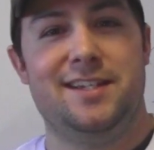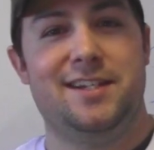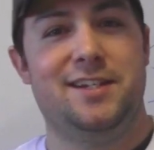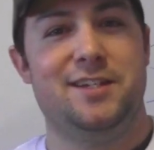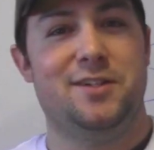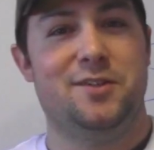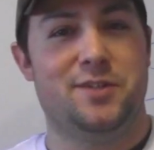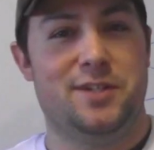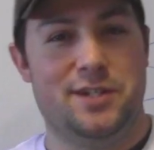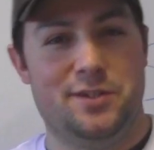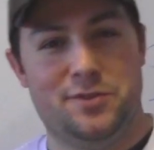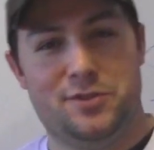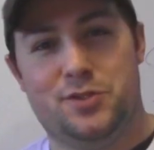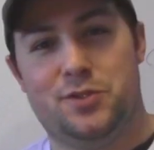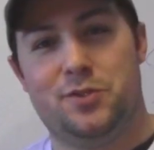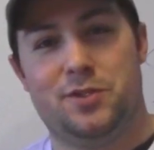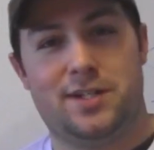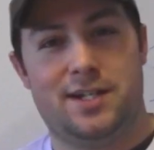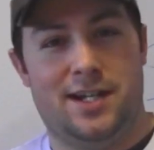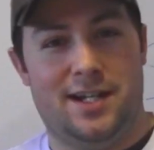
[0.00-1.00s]
you know, he was
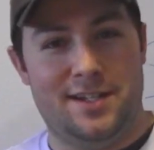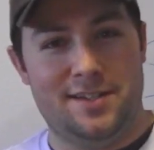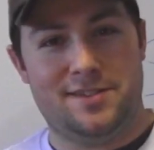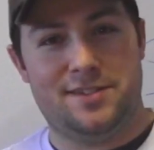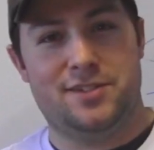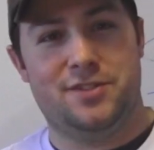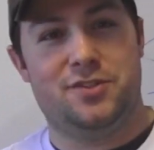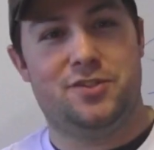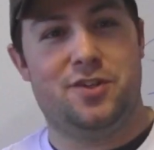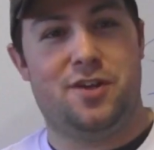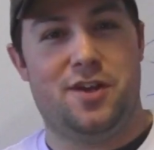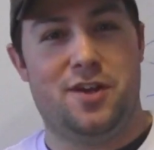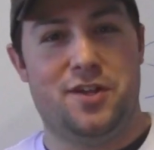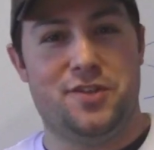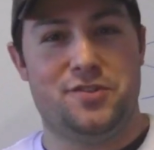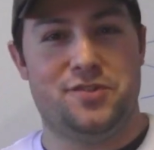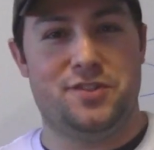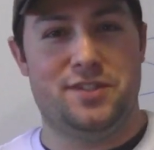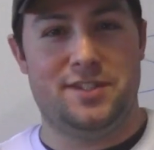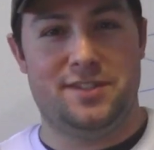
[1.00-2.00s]
doing constant
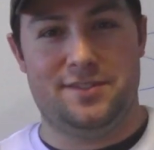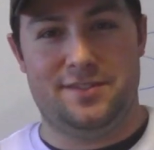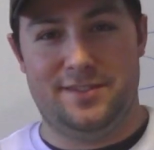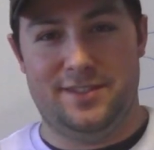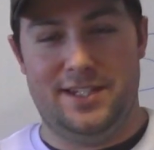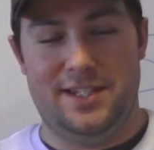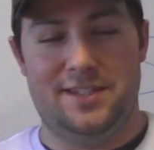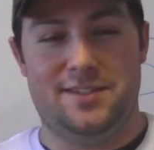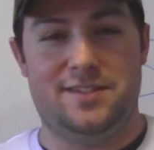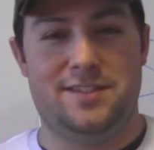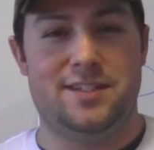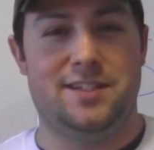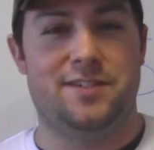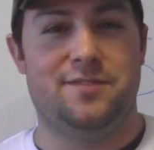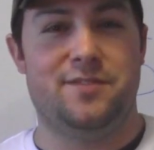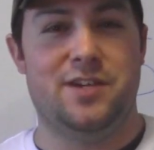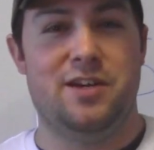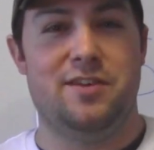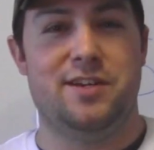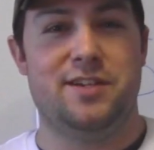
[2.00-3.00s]
draws at
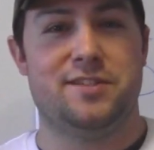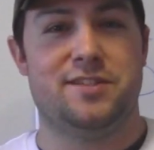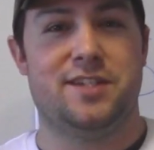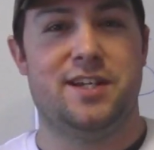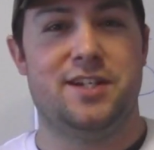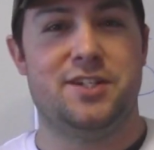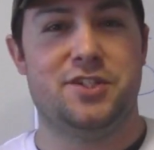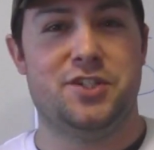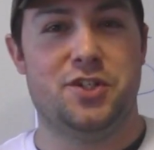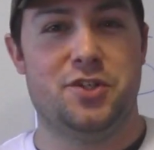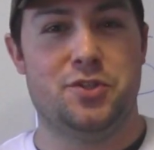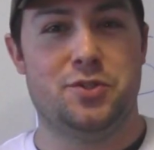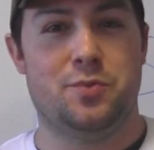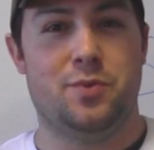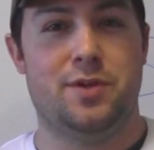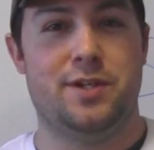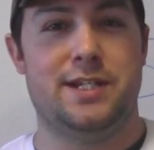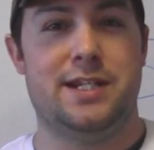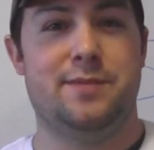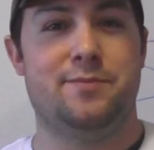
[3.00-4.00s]
various gun shows
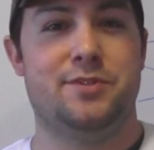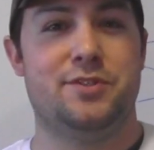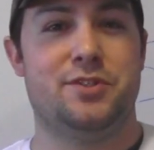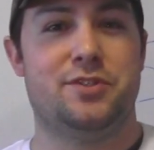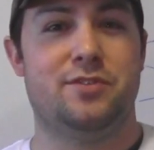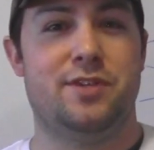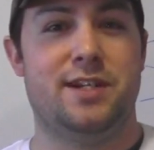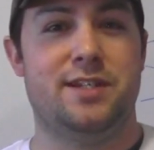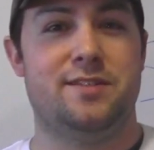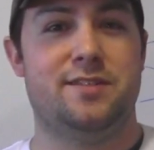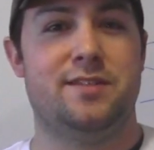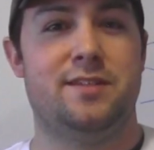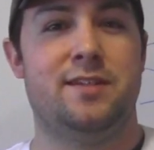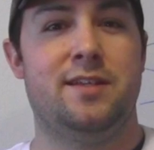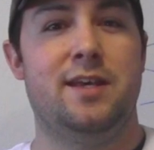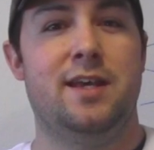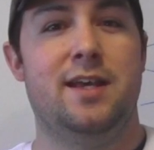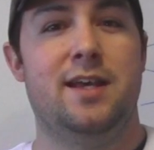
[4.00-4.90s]
where he demonstrates it.